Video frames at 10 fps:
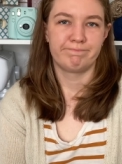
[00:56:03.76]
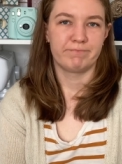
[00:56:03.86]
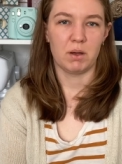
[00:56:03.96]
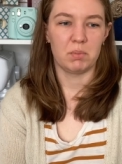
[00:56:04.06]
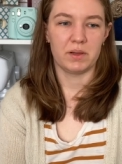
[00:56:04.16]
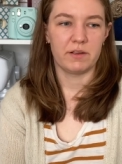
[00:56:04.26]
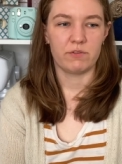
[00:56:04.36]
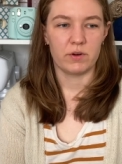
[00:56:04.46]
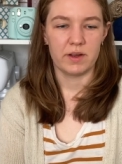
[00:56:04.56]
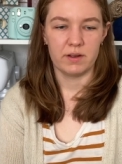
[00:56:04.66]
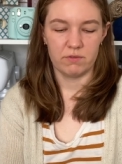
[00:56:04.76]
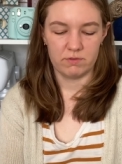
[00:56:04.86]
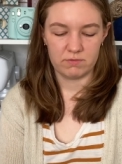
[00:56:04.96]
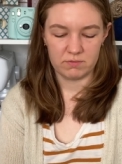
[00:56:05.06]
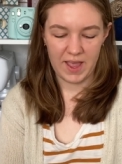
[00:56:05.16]
completely free of
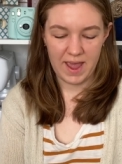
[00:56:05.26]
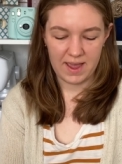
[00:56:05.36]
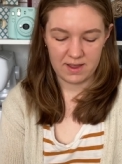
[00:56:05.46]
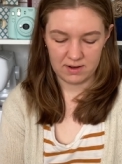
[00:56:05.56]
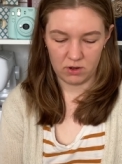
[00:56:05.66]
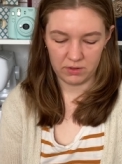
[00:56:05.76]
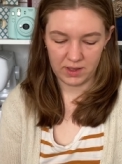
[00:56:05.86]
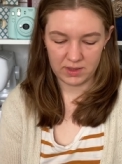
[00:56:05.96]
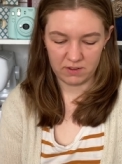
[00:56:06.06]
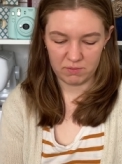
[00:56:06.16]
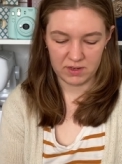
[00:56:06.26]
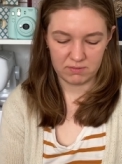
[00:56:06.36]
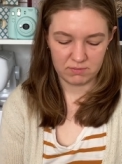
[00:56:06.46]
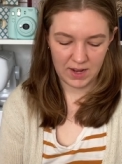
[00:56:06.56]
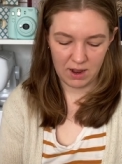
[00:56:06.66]
hay and all that. They've
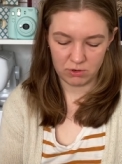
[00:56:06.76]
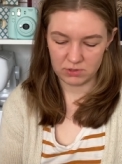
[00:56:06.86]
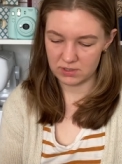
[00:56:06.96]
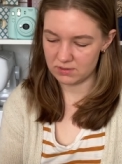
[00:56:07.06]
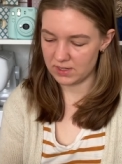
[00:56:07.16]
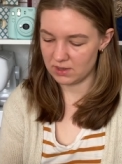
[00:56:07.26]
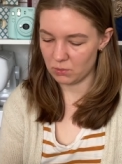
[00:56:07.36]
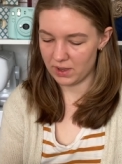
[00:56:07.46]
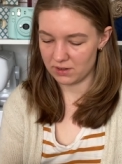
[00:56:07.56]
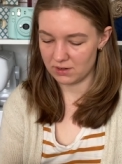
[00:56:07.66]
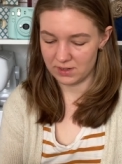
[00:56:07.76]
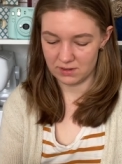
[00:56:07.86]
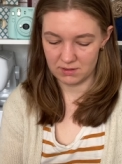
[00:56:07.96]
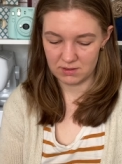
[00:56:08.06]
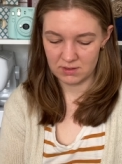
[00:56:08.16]
been out in the weather
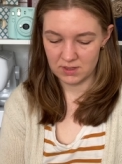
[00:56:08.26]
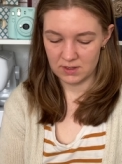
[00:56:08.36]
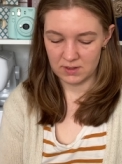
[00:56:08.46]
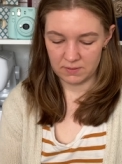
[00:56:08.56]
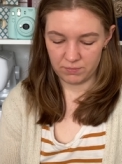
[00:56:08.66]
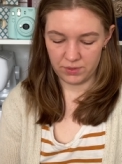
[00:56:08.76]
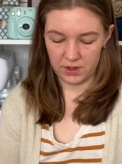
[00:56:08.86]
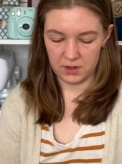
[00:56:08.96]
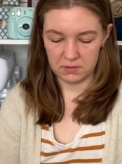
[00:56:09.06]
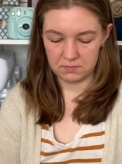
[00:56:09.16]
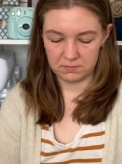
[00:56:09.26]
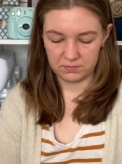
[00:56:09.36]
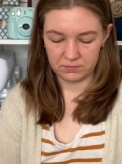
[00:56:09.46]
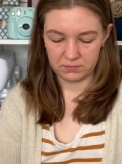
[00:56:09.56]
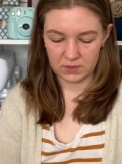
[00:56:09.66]
and the
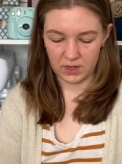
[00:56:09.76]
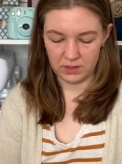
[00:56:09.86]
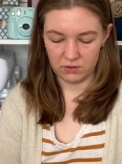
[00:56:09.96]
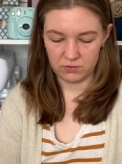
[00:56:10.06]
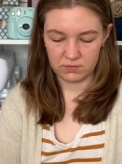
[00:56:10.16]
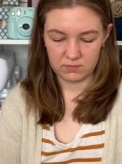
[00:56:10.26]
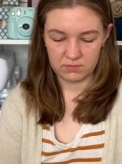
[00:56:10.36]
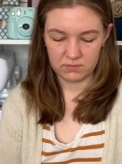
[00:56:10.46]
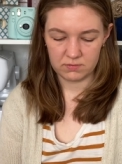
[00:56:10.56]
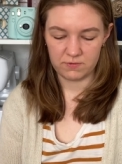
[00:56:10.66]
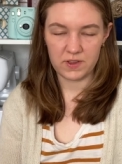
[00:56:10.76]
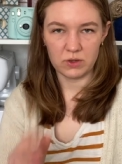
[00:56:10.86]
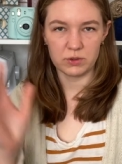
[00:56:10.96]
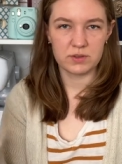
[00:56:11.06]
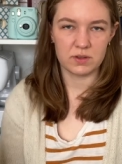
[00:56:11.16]
kind of
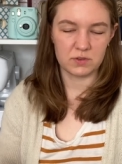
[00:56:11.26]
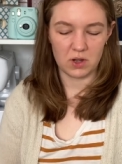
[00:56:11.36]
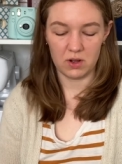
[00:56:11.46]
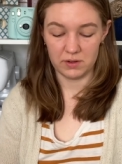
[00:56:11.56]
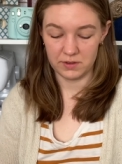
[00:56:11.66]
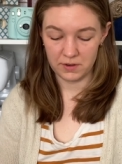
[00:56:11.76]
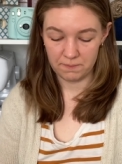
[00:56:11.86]
fields of Scotland.